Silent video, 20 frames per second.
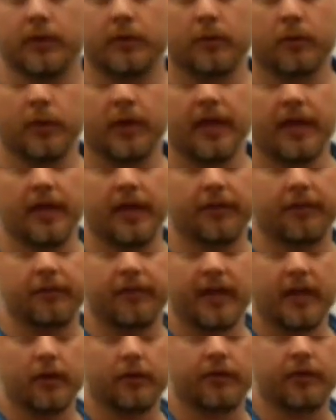with
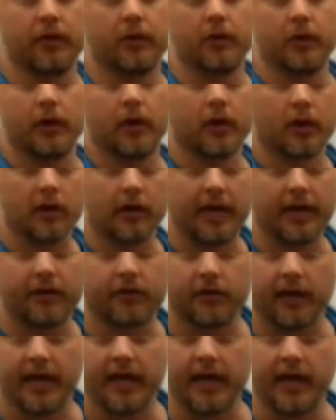VO2 and heart rate
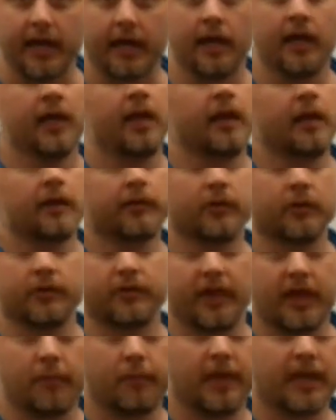training. It's going to
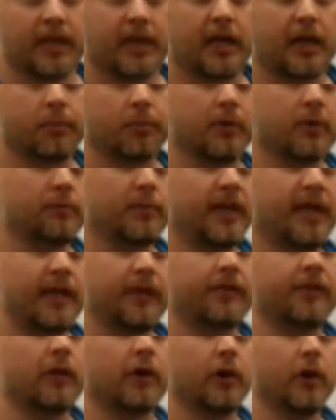take me a couple of
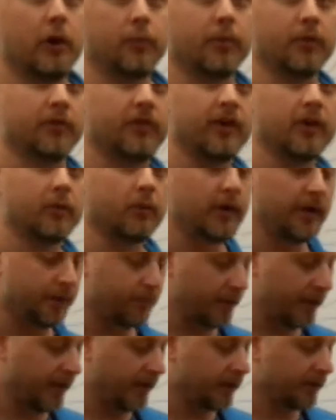minutes, so I hope you're still with
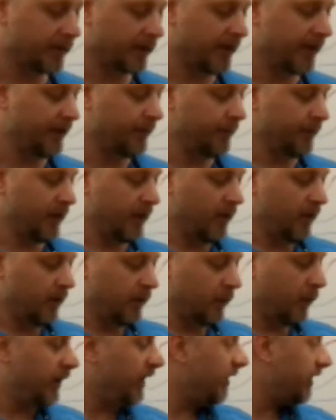me, right?
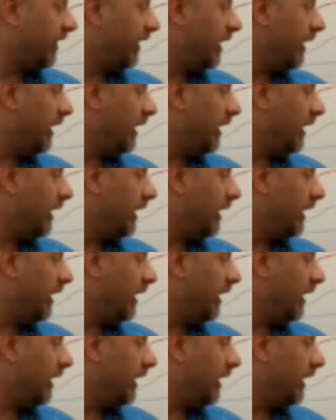With,